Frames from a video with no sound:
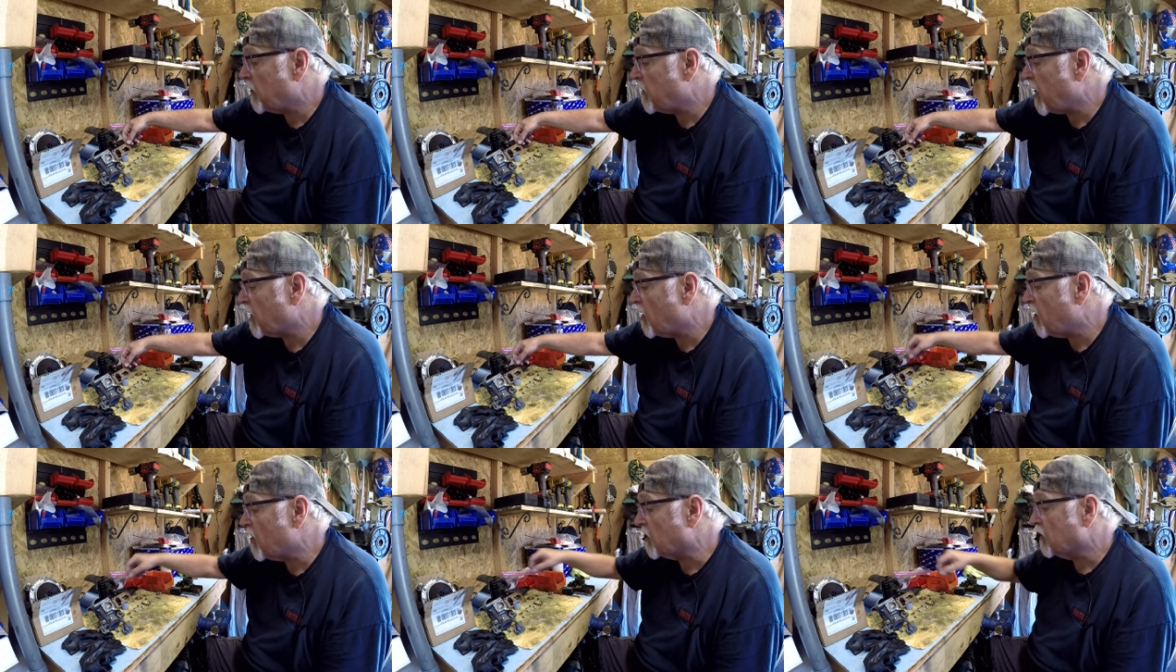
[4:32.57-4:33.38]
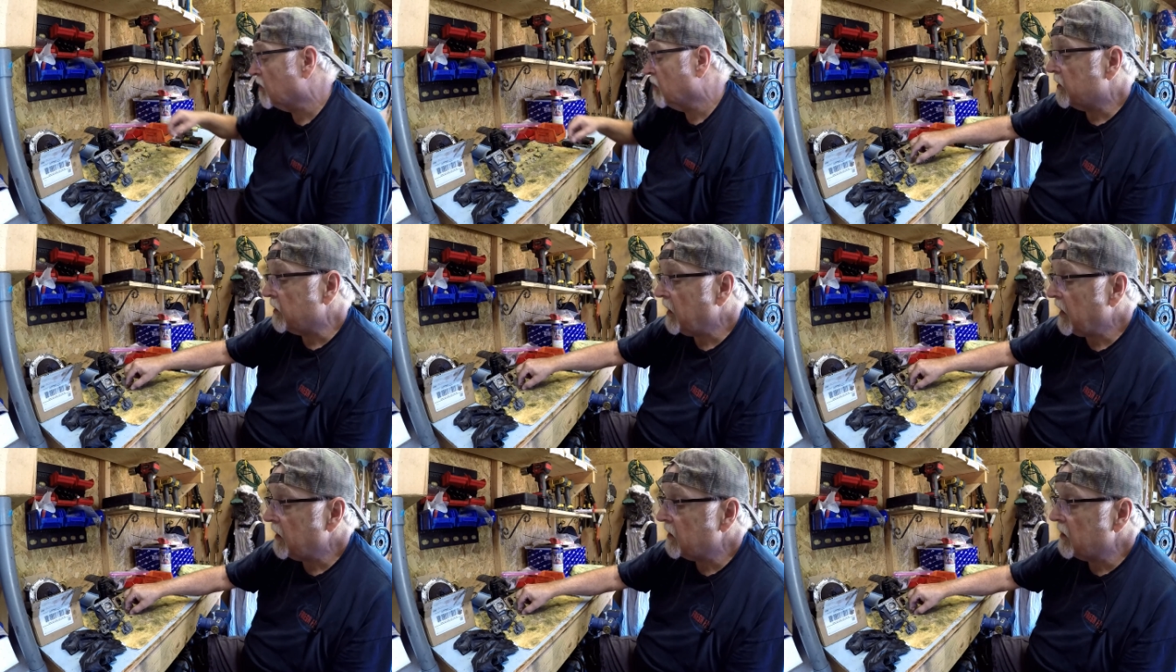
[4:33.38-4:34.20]
that back on. The
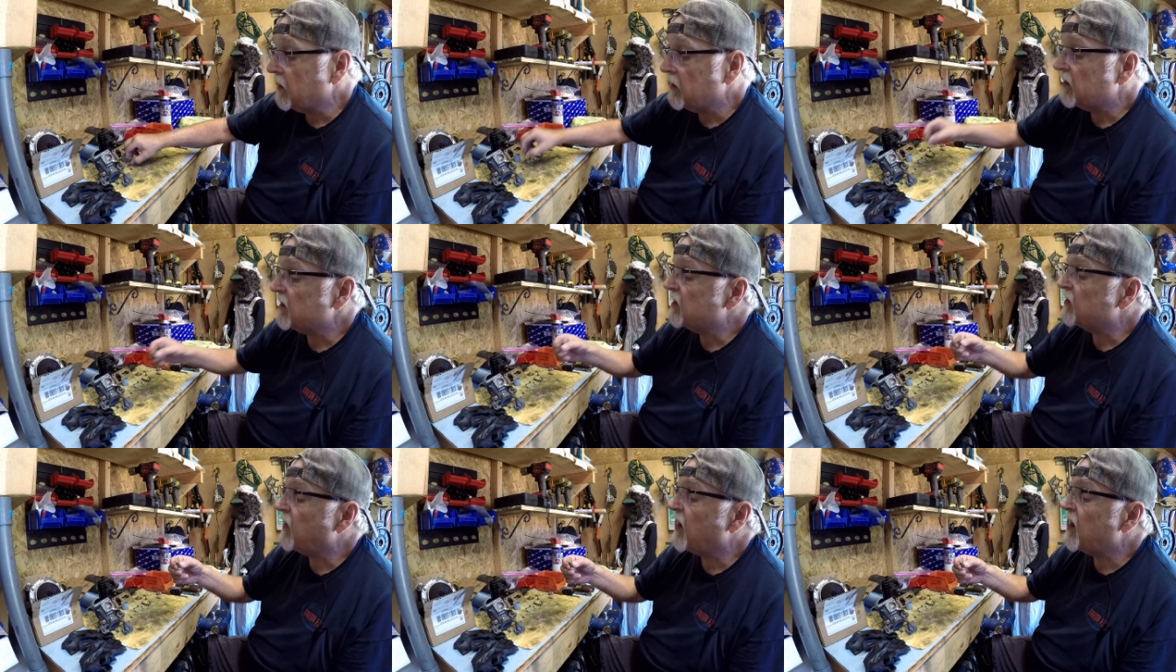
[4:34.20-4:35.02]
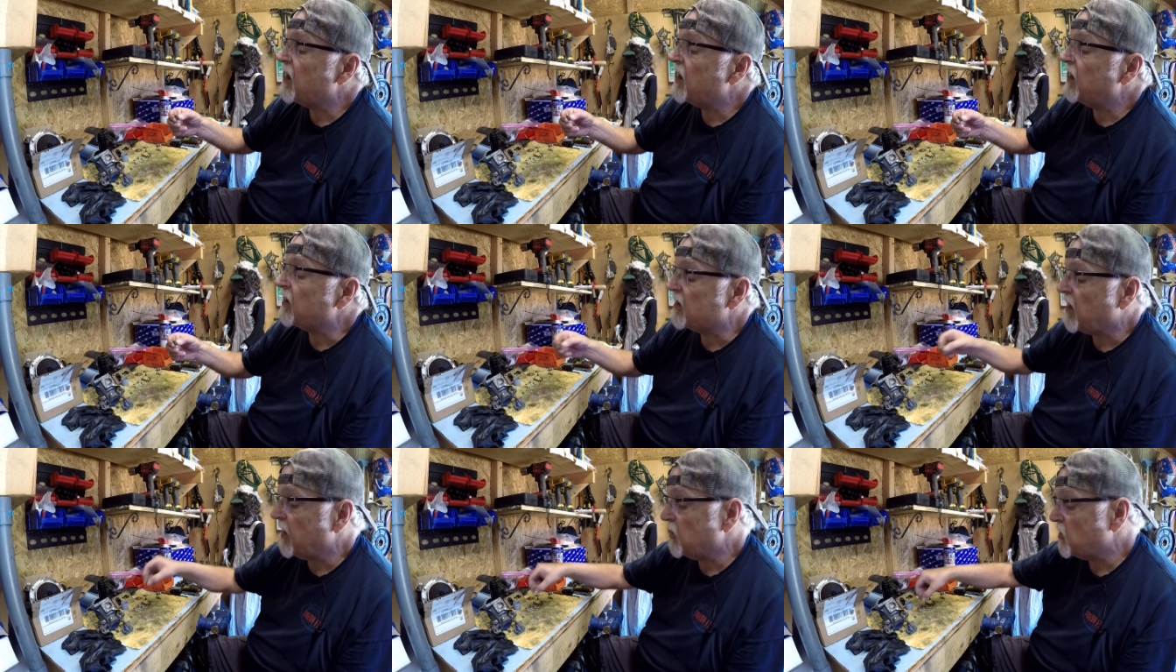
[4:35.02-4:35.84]
needle is fine.
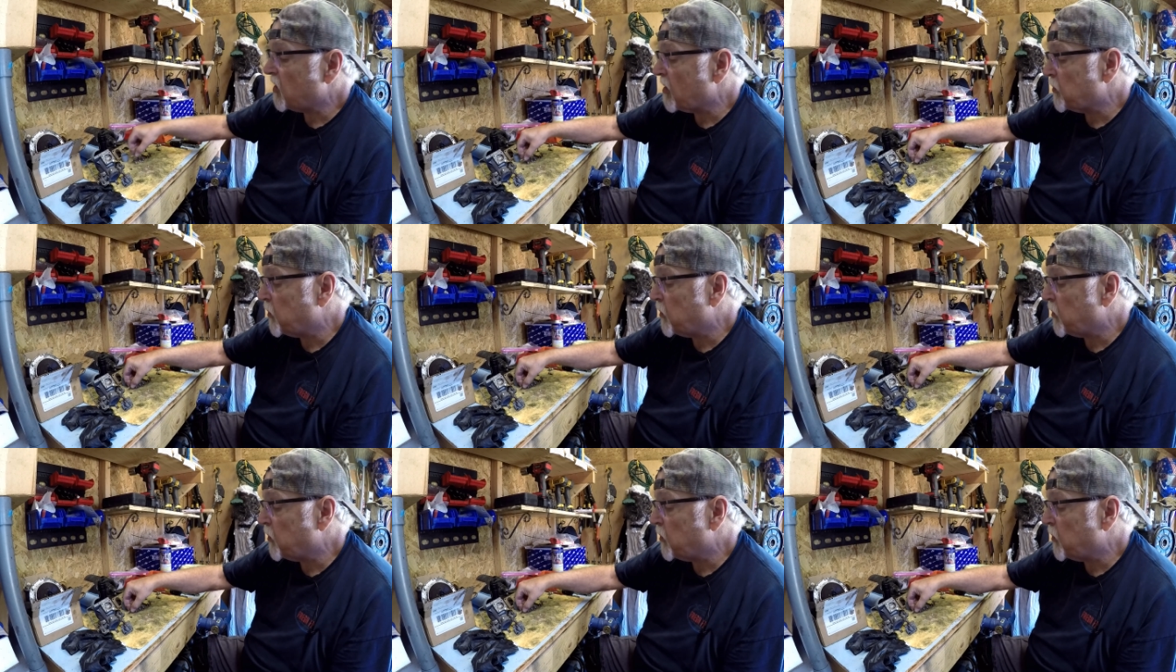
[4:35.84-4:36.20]
It's nice sharp